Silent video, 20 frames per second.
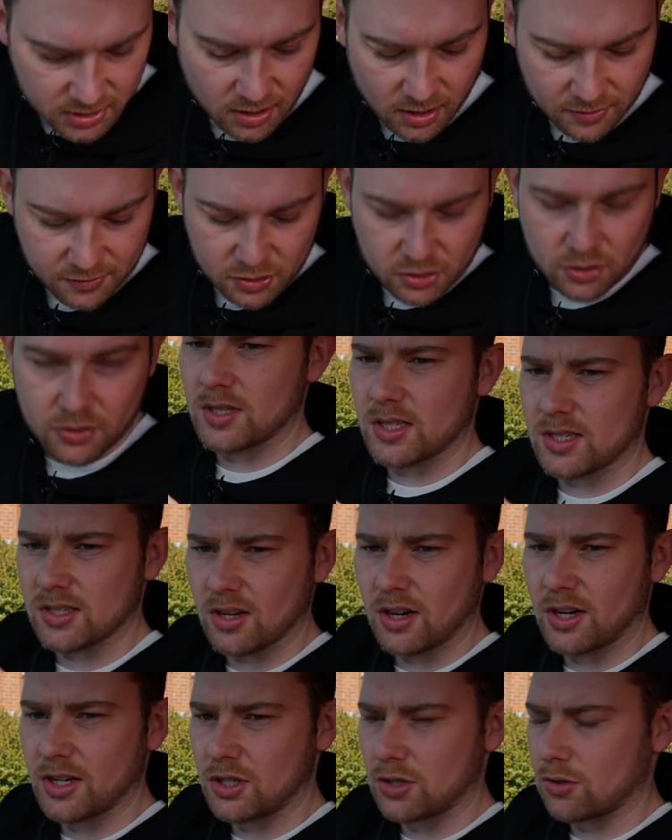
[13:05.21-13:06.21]
I've just got this
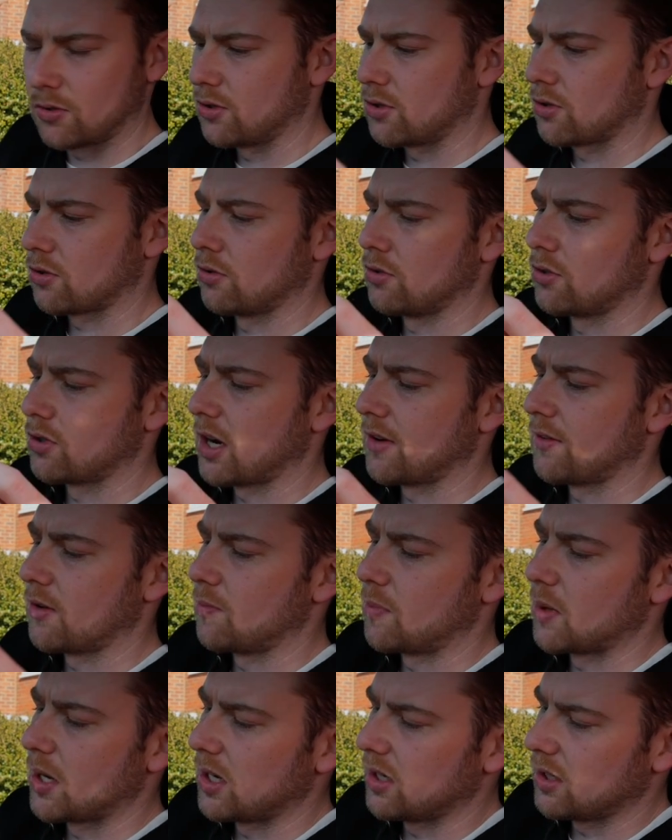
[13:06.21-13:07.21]
tiny jeweler's screwdriver,
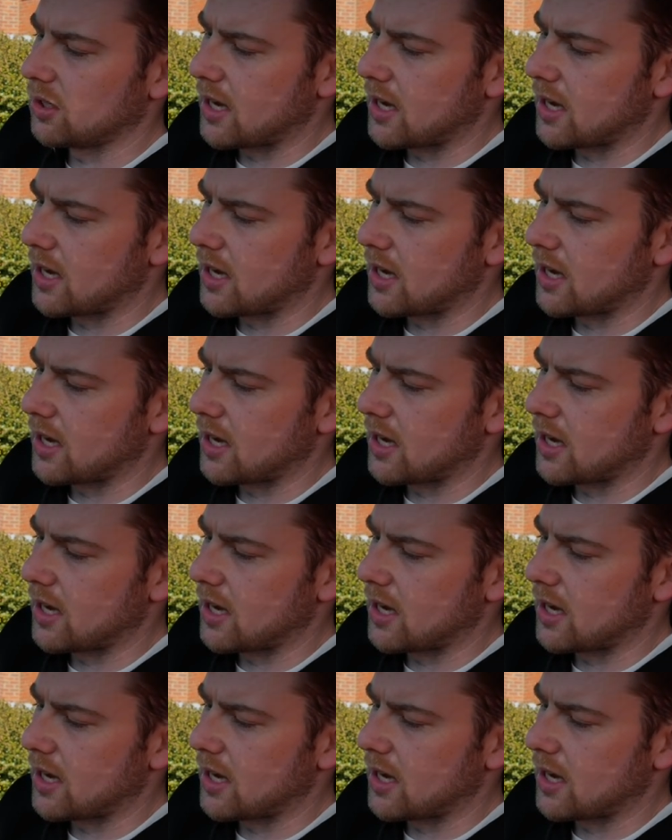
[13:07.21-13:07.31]
but